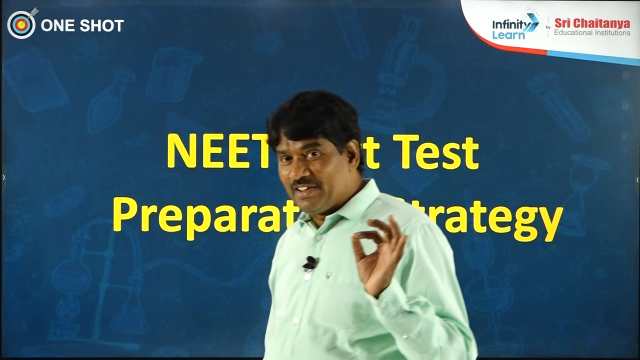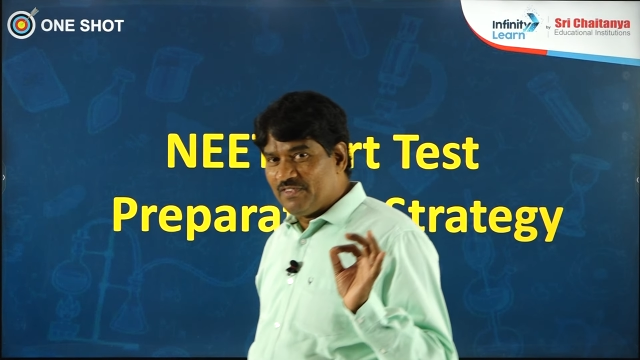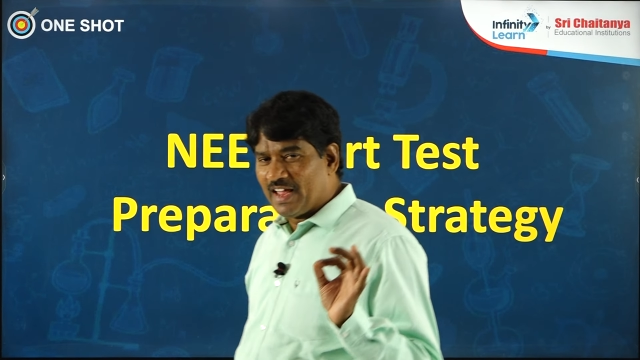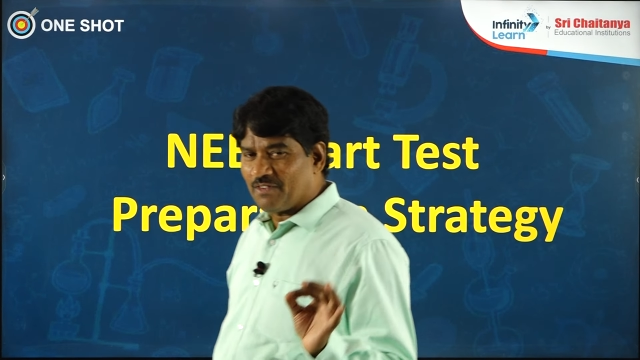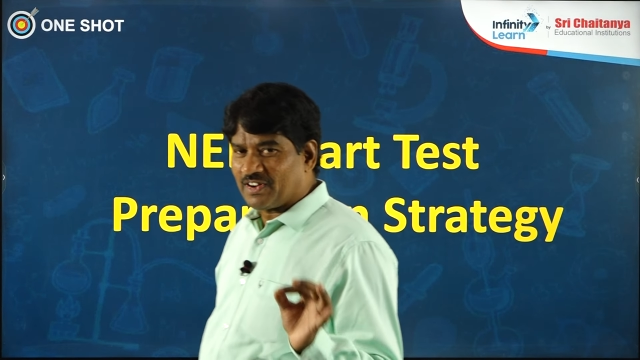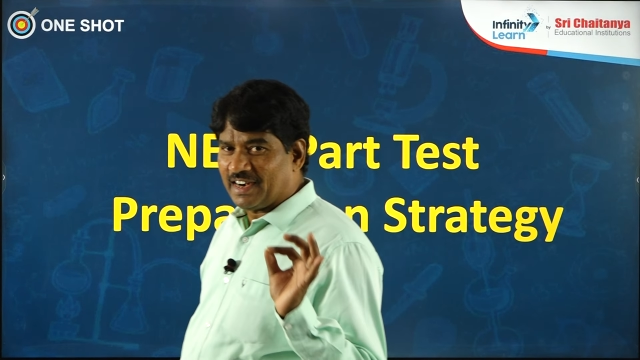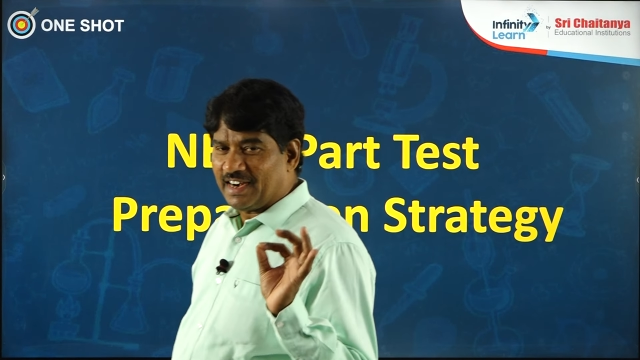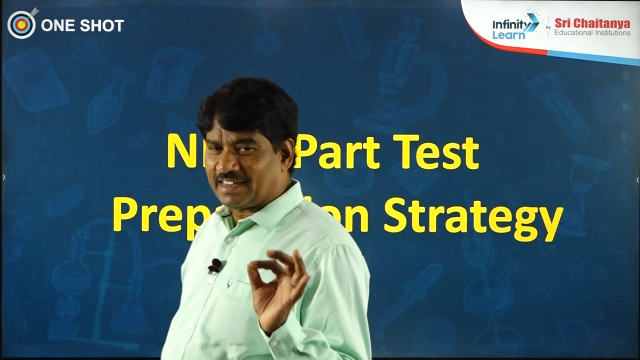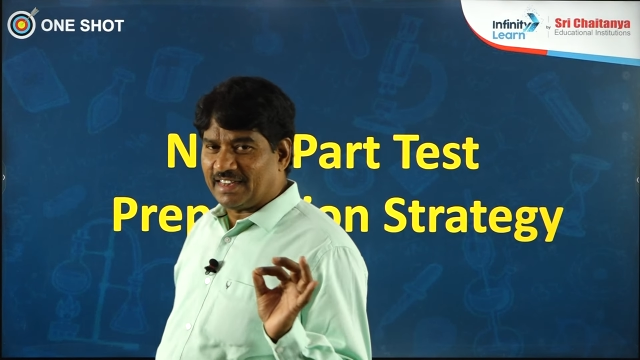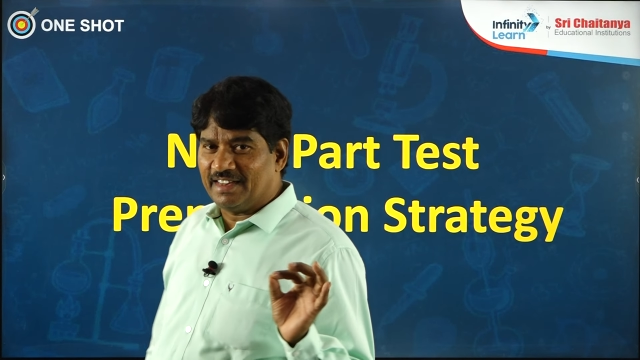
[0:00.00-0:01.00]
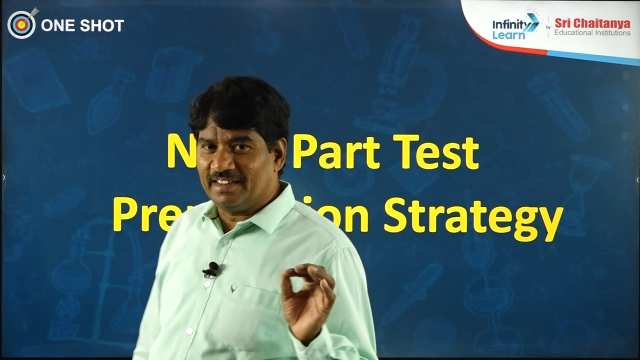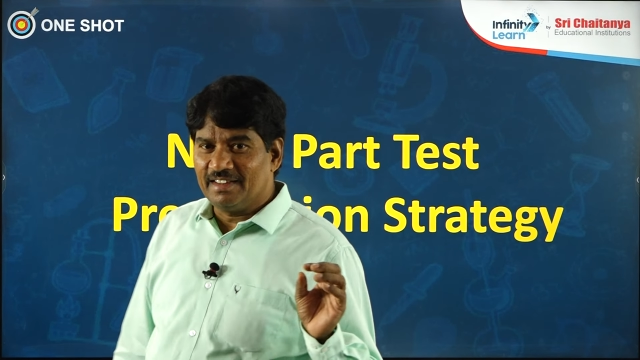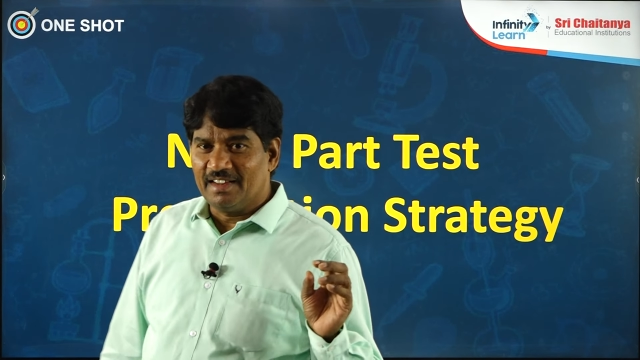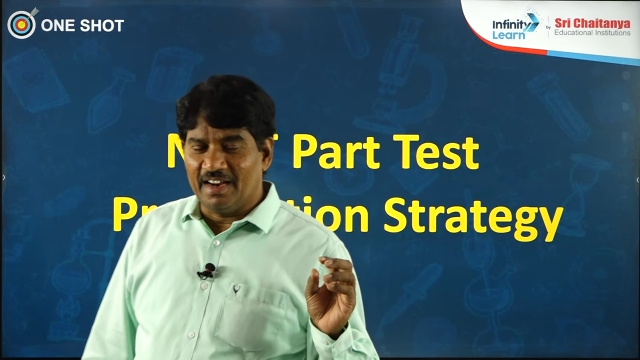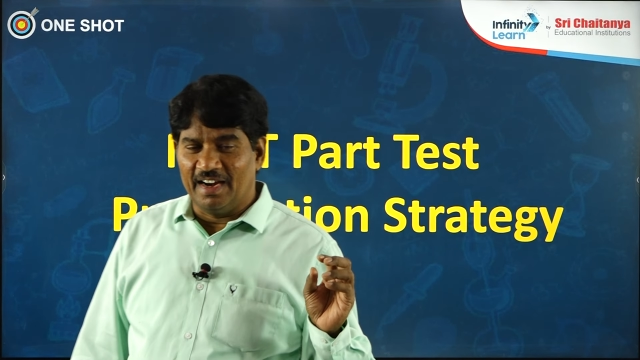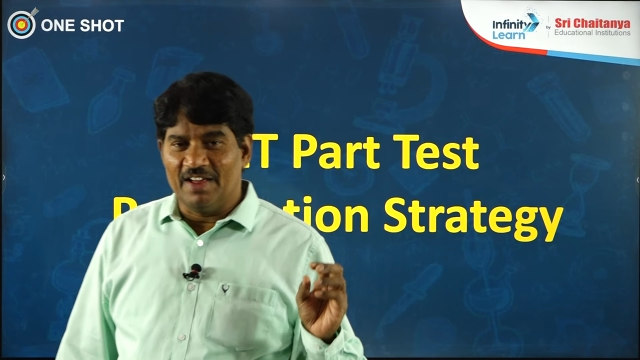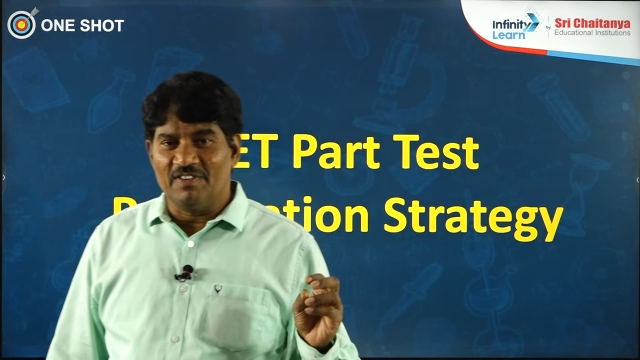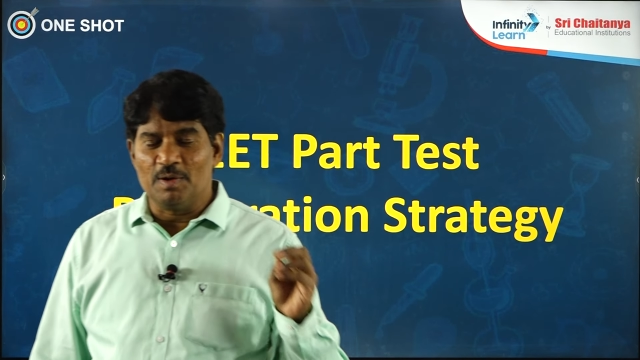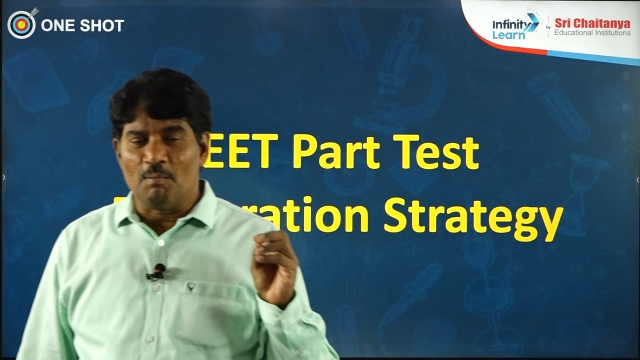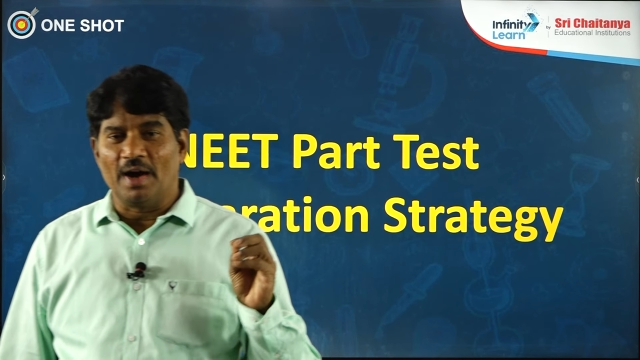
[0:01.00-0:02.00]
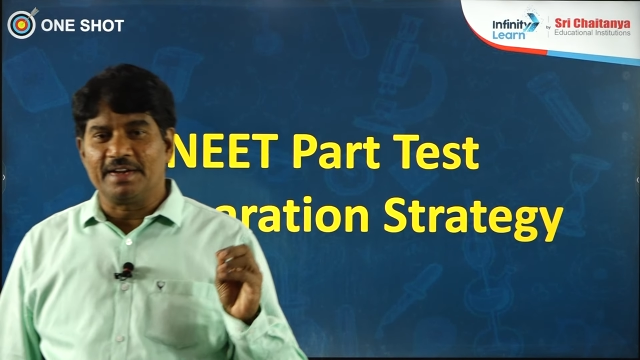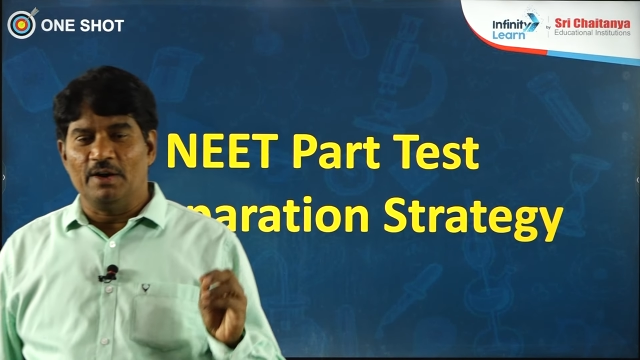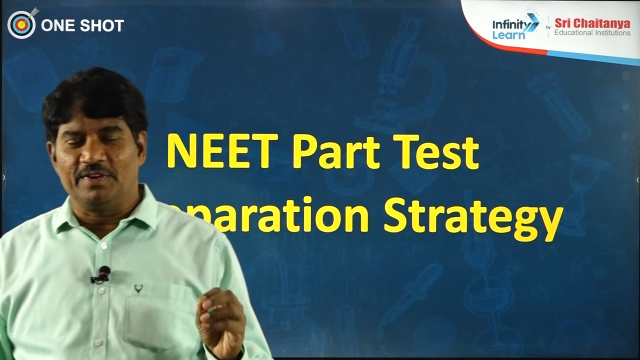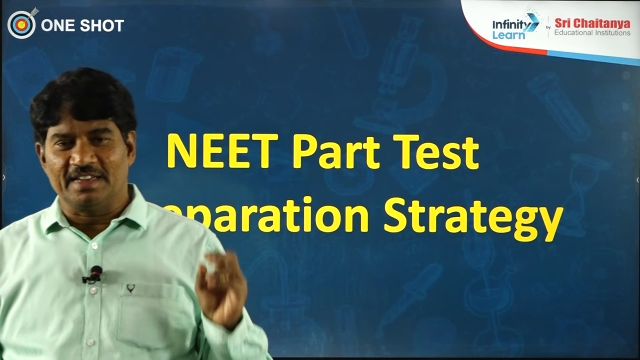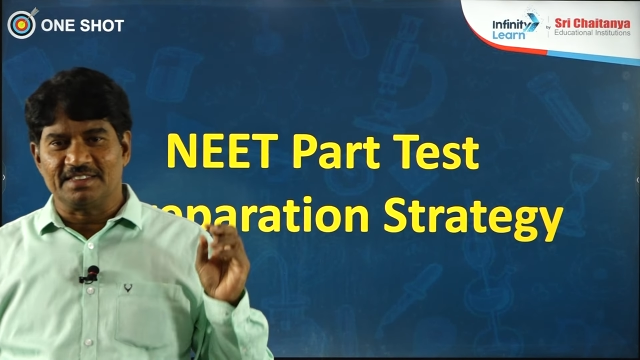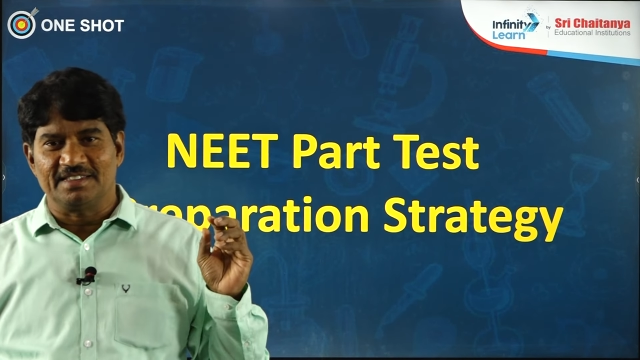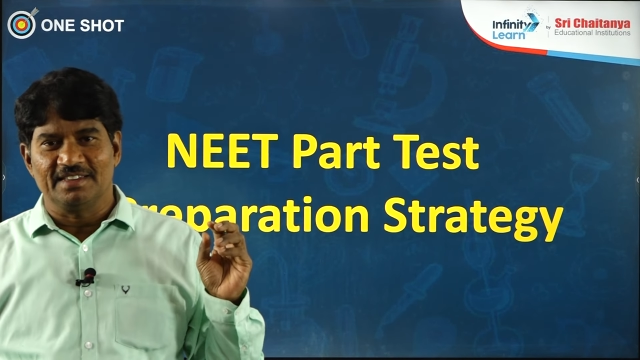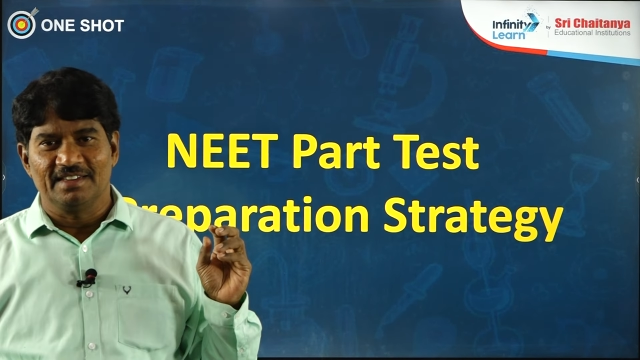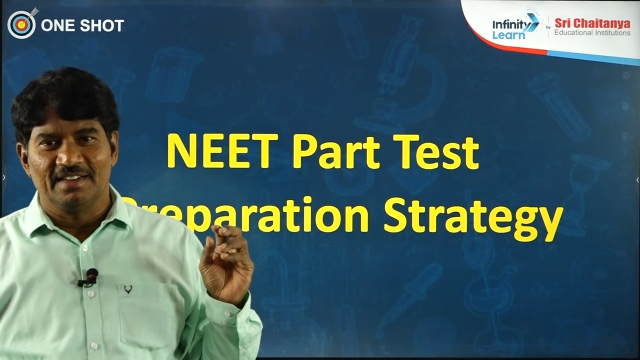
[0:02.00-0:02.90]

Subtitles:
we have conducted 11 module tests